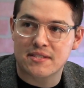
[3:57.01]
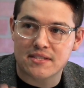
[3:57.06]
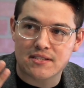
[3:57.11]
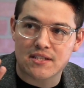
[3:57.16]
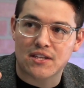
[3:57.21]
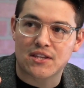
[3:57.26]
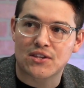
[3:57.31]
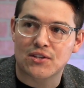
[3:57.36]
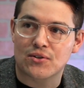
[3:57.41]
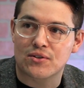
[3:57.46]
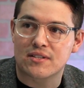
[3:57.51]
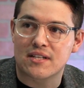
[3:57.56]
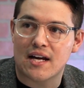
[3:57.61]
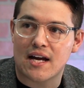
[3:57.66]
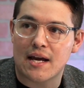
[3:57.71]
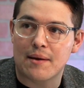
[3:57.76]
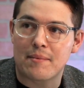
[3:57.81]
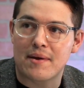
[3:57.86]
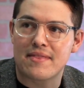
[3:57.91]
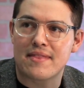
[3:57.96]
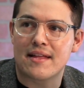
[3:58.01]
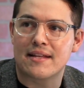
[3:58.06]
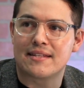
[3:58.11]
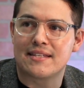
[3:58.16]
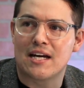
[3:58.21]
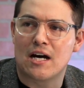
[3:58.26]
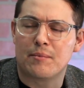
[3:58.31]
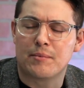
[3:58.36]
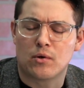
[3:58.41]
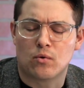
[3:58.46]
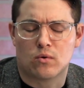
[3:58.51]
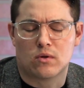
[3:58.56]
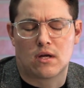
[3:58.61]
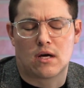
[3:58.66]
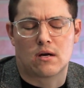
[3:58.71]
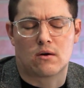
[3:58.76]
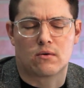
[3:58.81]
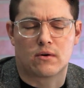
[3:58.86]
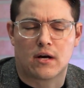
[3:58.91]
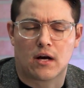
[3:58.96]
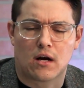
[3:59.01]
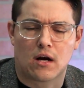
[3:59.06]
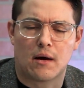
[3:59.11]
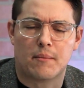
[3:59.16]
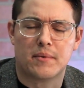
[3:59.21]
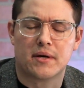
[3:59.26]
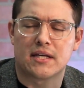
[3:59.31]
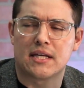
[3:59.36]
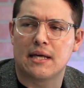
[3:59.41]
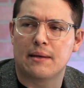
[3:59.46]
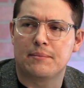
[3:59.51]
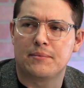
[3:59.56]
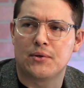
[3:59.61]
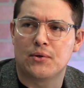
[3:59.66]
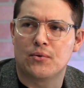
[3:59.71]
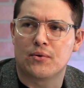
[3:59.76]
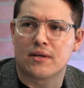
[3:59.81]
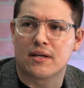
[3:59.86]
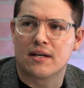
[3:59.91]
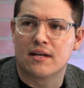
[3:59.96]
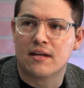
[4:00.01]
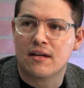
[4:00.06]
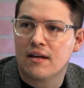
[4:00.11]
This is the third time, and then tell me, well, I don't care. I'm going to keep doing it.